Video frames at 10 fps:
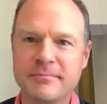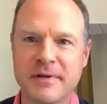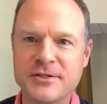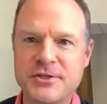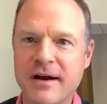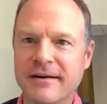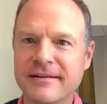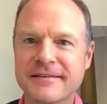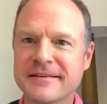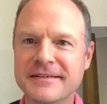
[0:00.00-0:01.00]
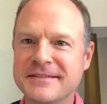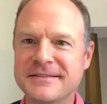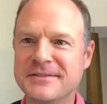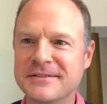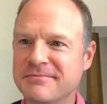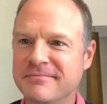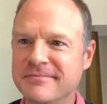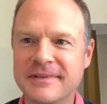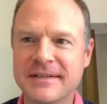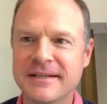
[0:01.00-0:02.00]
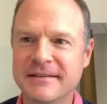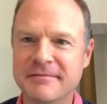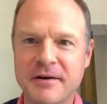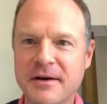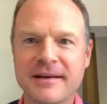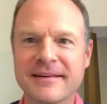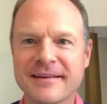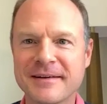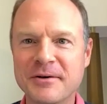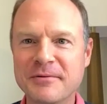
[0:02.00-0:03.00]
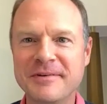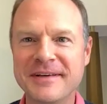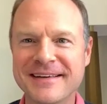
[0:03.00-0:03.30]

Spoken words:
played Jared because he's just funny and goofy.